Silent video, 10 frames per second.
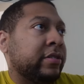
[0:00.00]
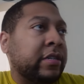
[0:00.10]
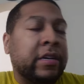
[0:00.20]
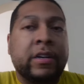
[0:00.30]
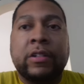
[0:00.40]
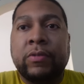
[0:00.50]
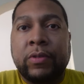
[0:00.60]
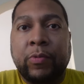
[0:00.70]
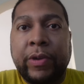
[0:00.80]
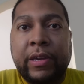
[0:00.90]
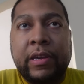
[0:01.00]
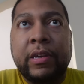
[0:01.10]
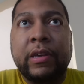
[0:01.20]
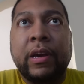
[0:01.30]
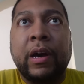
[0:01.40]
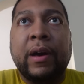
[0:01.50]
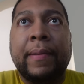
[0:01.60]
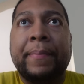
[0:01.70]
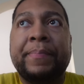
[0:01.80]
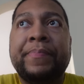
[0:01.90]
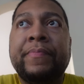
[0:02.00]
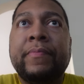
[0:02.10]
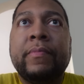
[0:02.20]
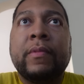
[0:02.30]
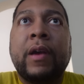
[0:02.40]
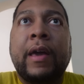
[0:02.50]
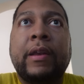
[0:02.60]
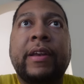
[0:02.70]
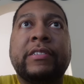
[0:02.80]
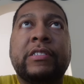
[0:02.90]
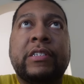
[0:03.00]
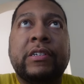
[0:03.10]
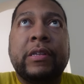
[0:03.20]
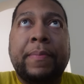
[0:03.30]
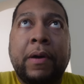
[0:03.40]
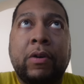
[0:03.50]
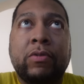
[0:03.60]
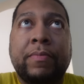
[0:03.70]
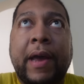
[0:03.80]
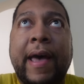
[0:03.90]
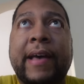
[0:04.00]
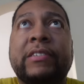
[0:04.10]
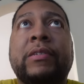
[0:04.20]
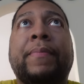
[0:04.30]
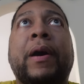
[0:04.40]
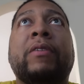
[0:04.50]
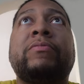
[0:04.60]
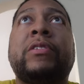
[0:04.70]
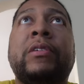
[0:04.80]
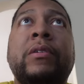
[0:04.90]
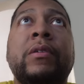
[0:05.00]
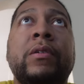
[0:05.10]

to conclude the week. I didn't necessarily poll, but I asked about